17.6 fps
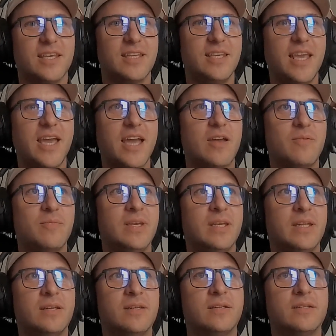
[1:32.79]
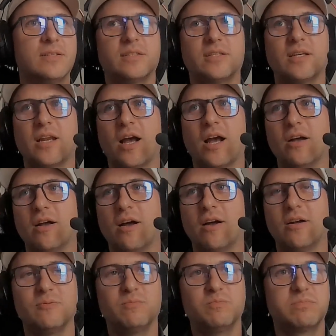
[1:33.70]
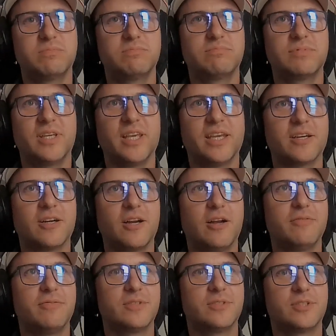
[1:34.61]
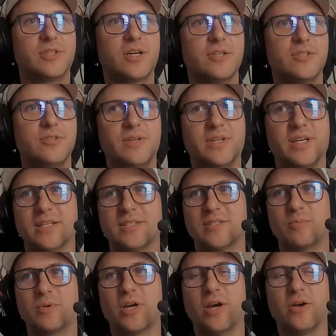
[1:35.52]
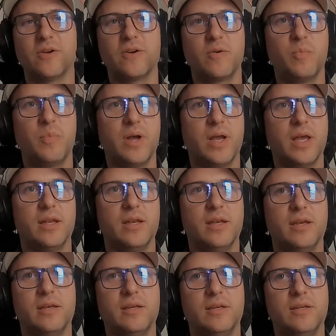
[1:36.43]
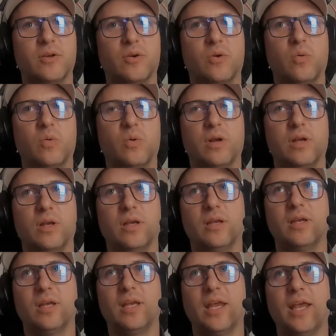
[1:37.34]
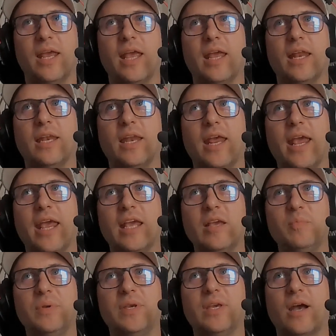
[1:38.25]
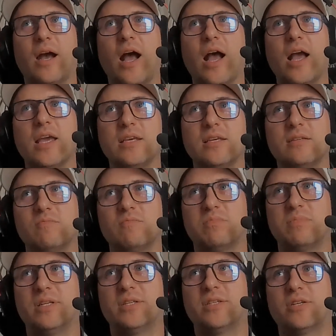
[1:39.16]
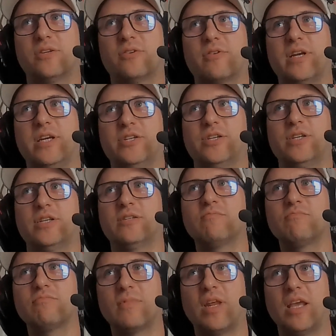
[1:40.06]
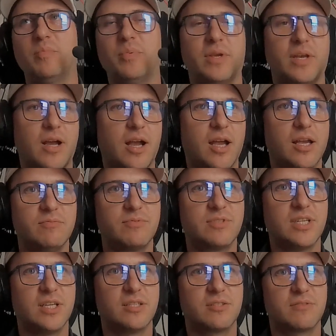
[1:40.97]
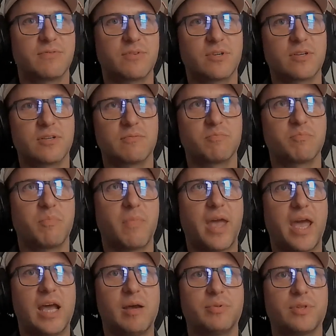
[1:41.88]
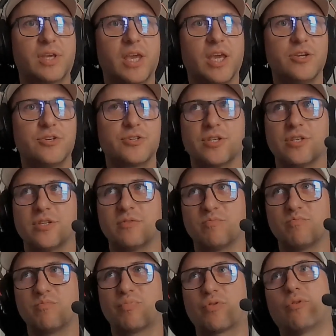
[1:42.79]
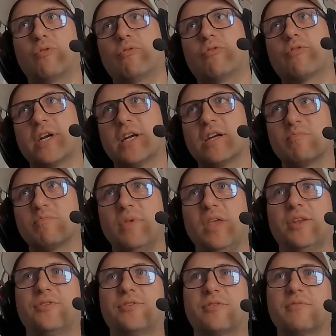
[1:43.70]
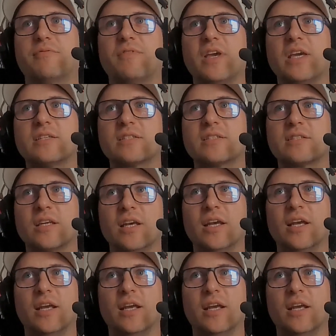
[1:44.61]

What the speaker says: Yeah, I'll kick it off, and Josh, you can add some color. But an API integration, API stands for Application Program Interface.